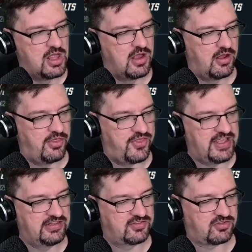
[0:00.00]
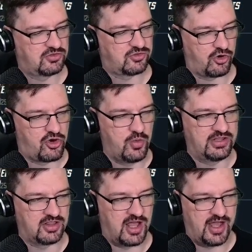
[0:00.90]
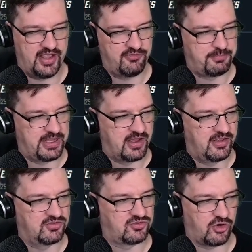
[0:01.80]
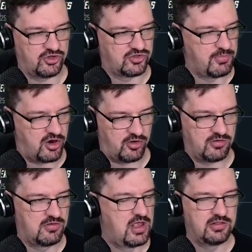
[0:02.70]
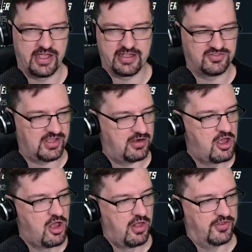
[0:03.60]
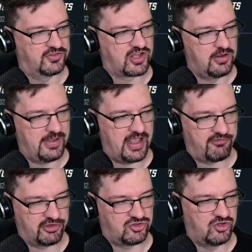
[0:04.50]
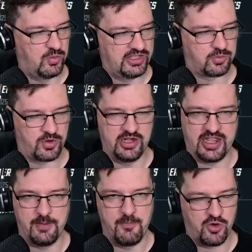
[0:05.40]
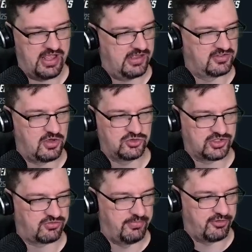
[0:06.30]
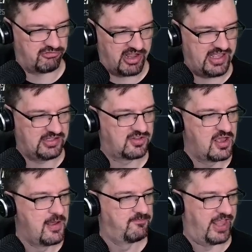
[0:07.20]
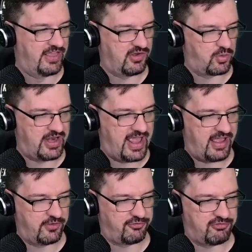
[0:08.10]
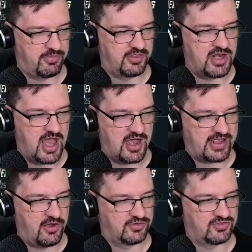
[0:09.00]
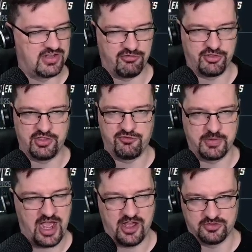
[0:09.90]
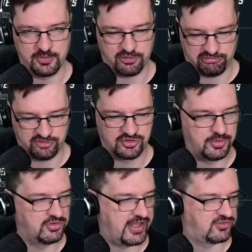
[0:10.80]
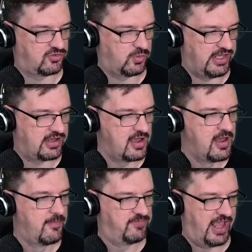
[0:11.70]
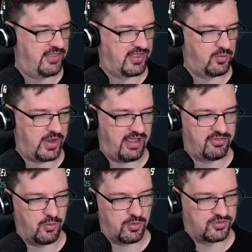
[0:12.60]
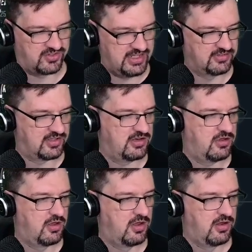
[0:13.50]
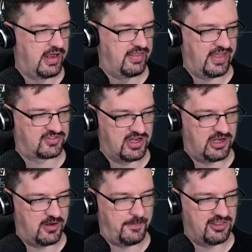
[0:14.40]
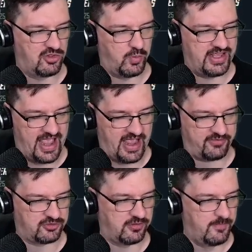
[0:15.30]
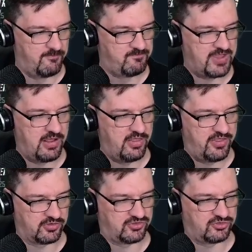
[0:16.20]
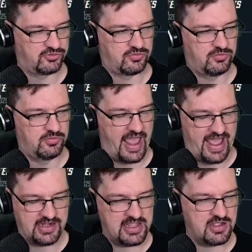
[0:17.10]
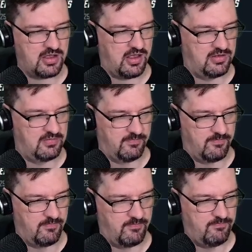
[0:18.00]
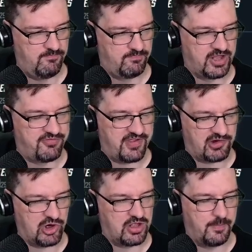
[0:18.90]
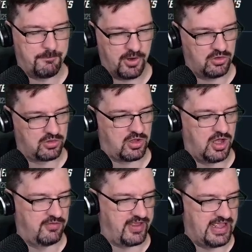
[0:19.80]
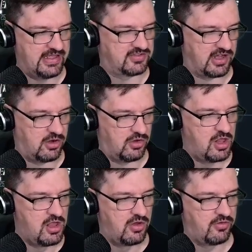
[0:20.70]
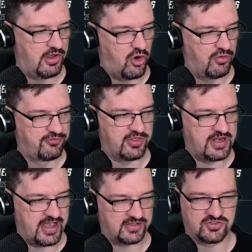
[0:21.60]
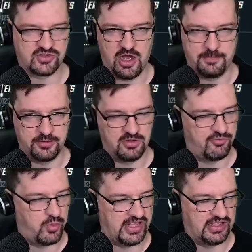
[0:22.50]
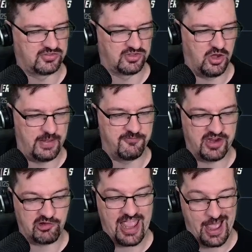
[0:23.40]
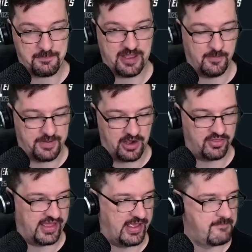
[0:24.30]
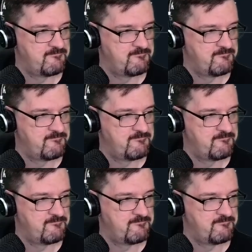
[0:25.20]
these start going live. Because starting tomorrow, like I said, there's going to be every 2 weeks, we're going to get more intel just from the raids. And then we're going to have it from the knockouts and everything from Cosmic Crucible next week. And then we have the War Season. And that's going to end up being the week after. There's adding a very good bulk of intel over the next couple of weeks. So I'm very happy about that.